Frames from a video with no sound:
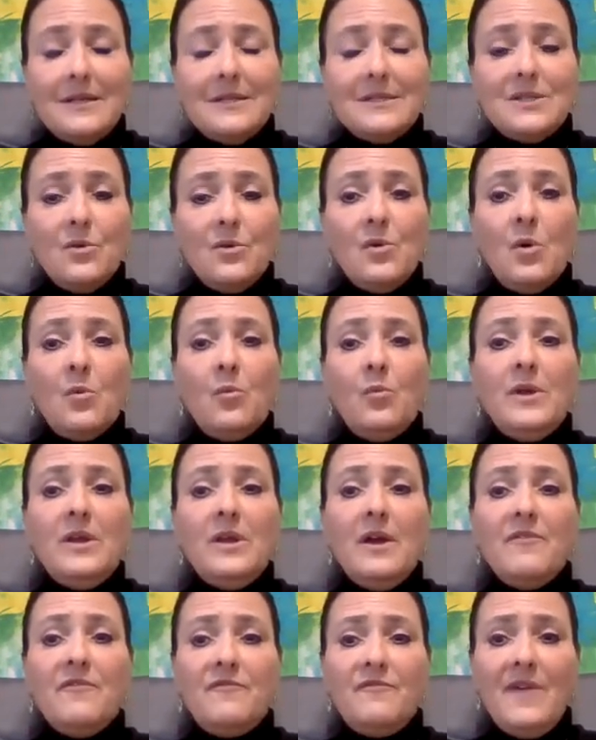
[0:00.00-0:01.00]
So what we
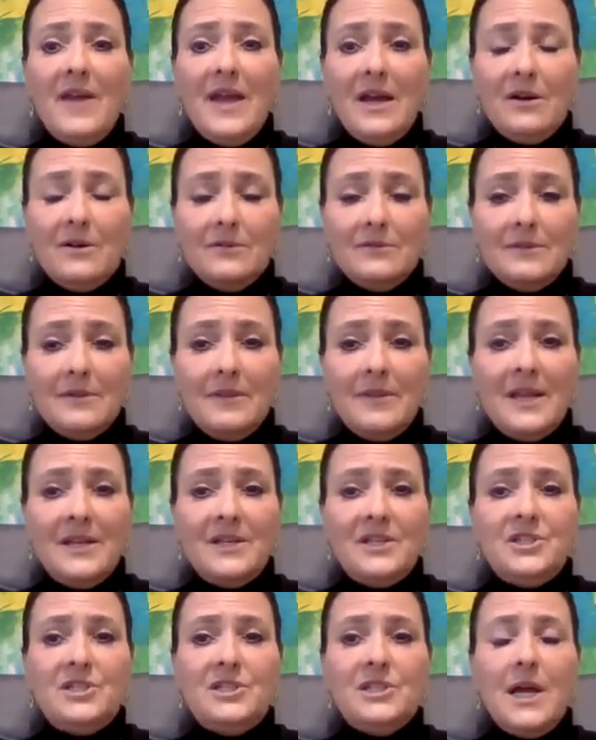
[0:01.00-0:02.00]
have found
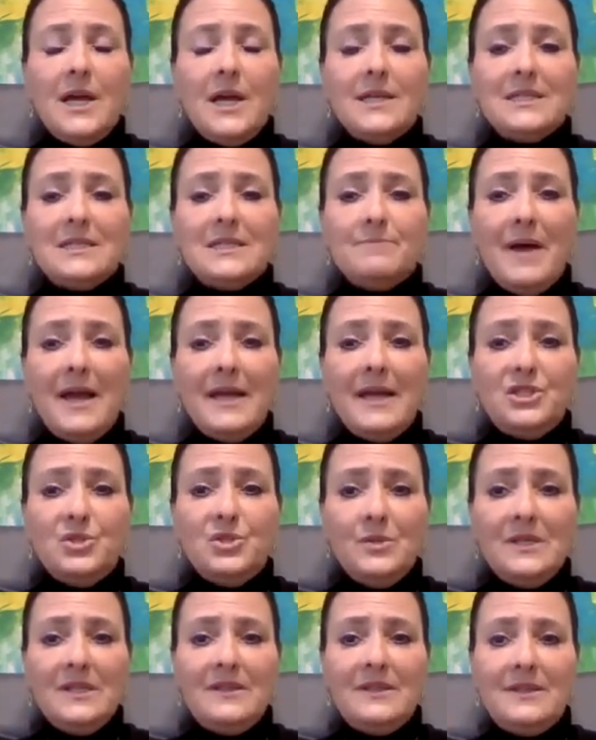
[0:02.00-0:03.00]
that just by
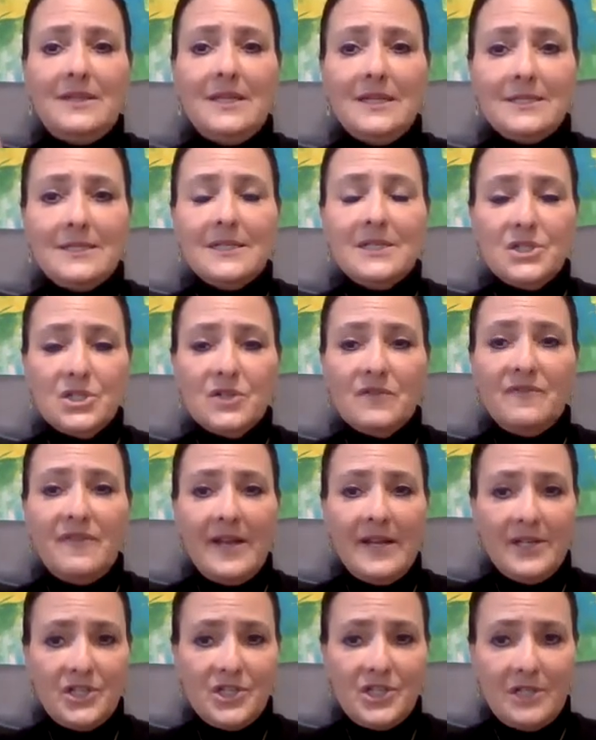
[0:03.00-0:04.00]
doing this
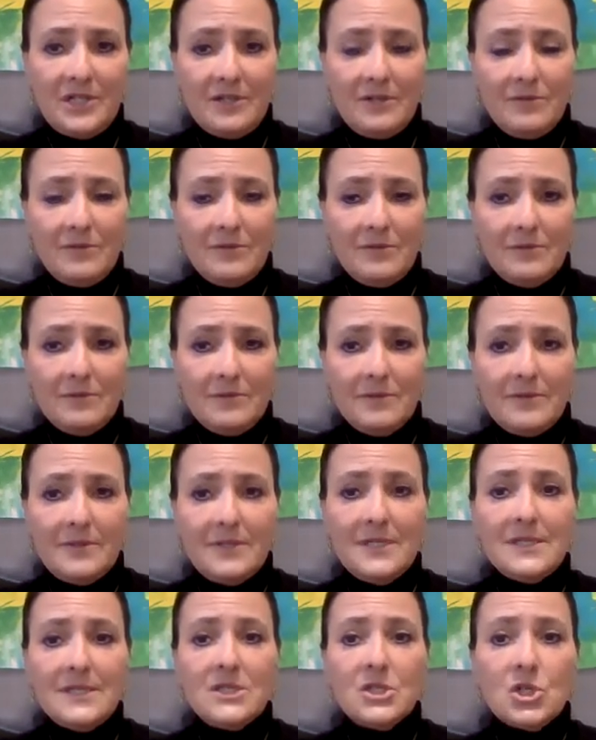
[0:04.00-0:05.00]
intervention,
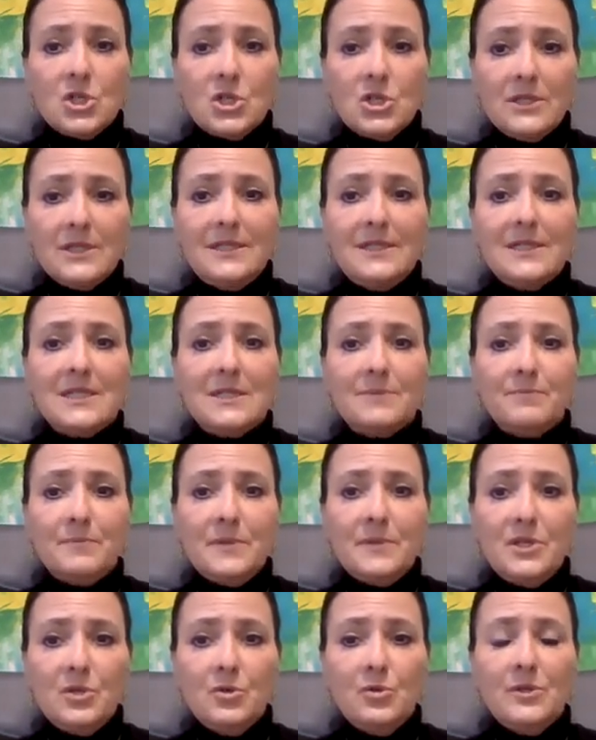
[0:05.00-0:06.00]
this early
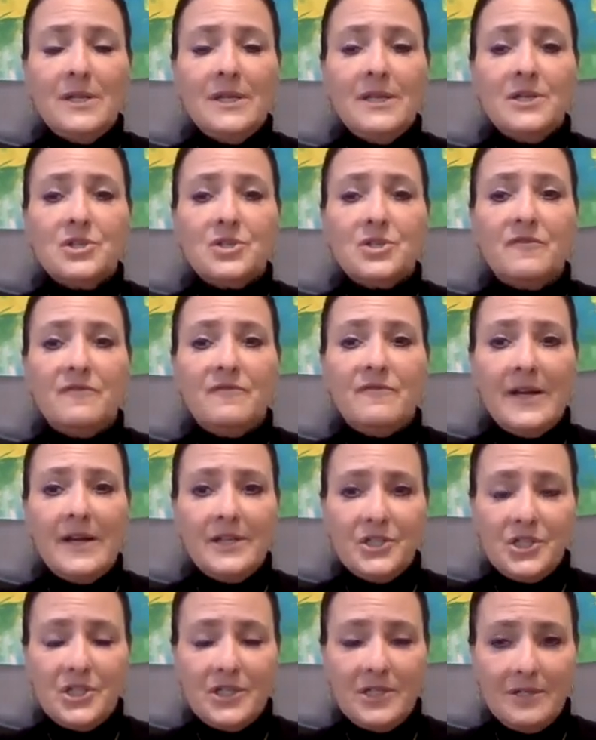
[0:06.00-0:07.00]
dispute
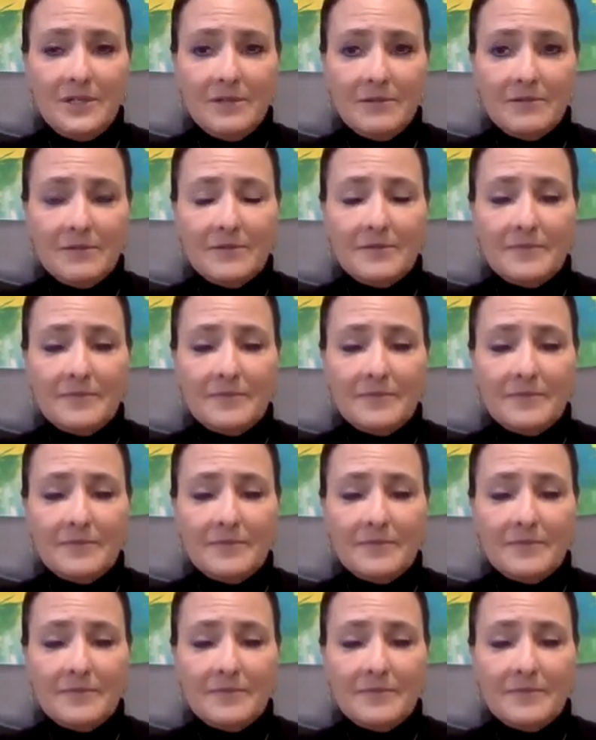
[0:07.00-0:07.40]
intervention,